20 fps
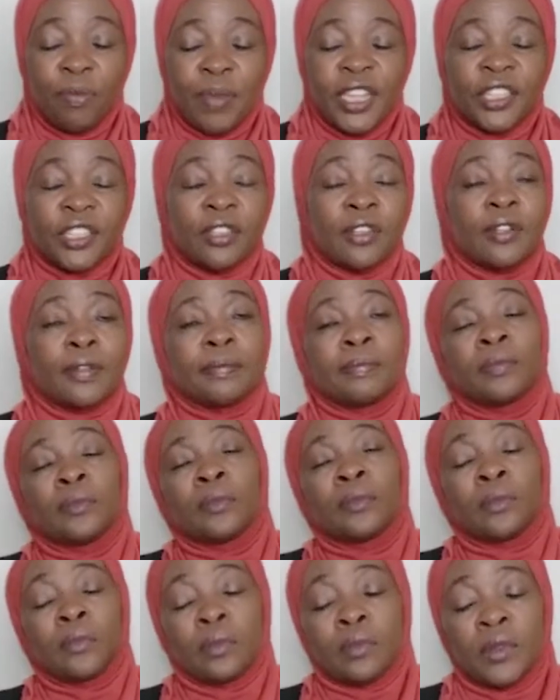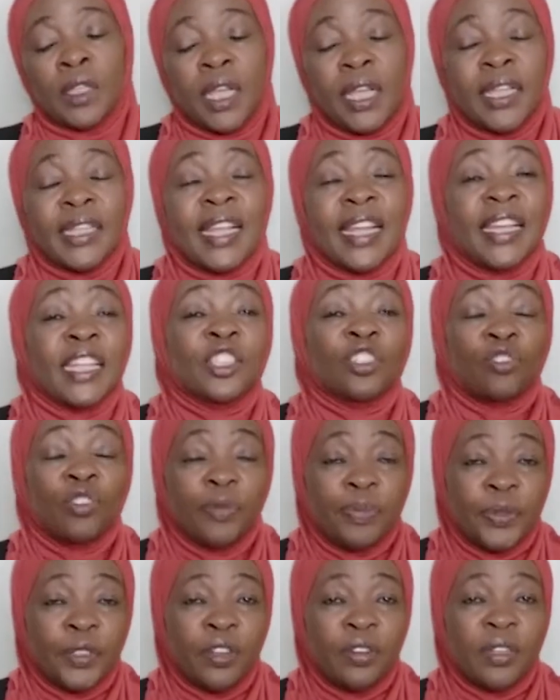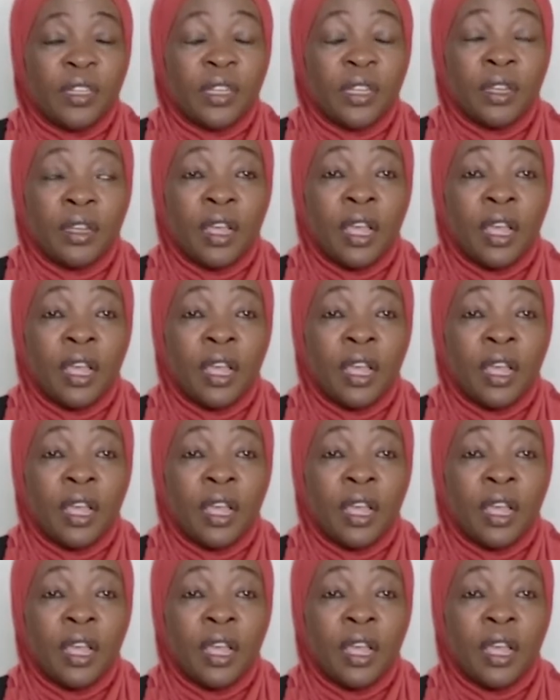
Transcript: mention in the description,